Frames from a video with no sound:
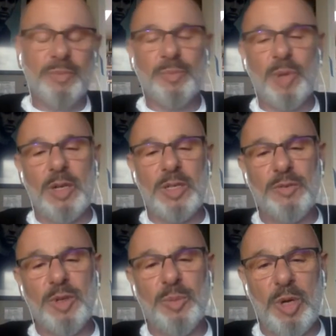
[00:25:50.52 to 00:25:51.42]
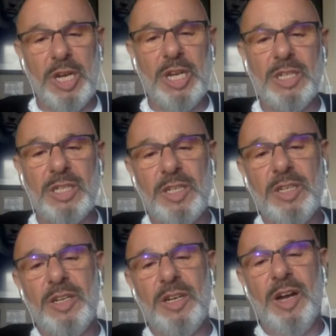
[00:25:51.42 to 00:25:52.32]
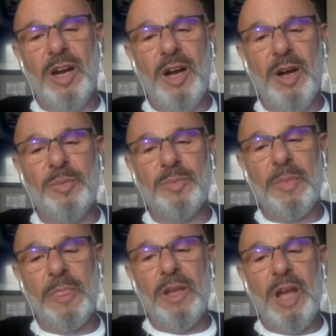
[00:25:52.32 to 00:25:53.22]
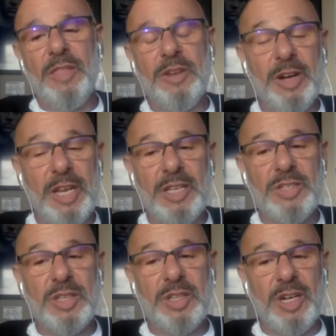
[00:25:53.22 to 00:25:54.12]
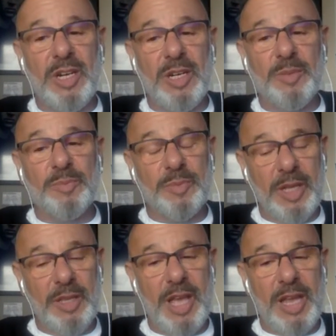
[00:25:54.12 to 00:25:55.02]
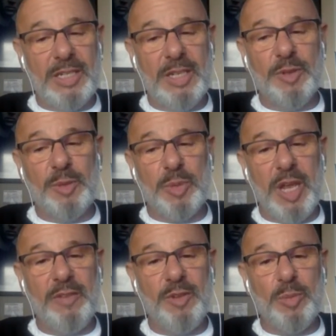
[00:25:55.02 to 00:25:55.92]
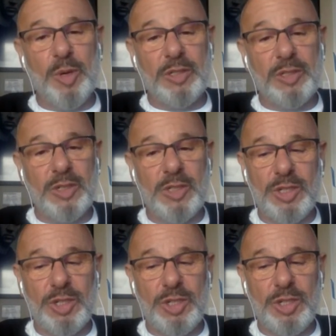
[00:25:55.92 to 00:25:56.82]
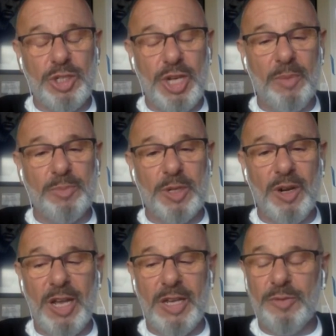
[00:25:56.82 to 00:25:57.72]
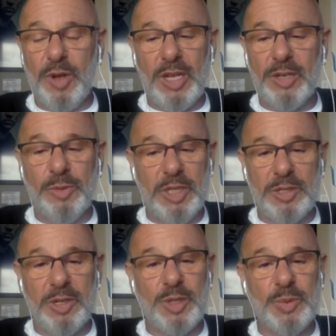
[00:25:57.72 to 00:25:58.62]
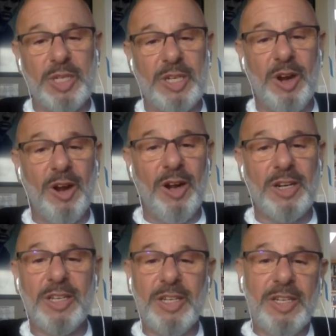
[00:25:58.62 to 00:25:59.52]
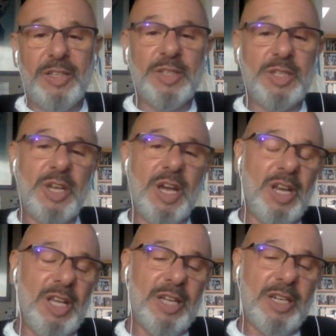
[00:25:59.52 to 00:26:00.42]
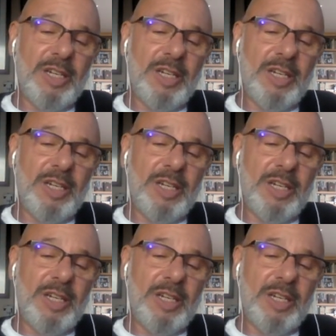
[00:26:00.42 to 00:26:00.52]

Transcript: parts of your brain. And there is in that Deviant Behavior book, there's this chapter I fucking researched really hard. It's kind of like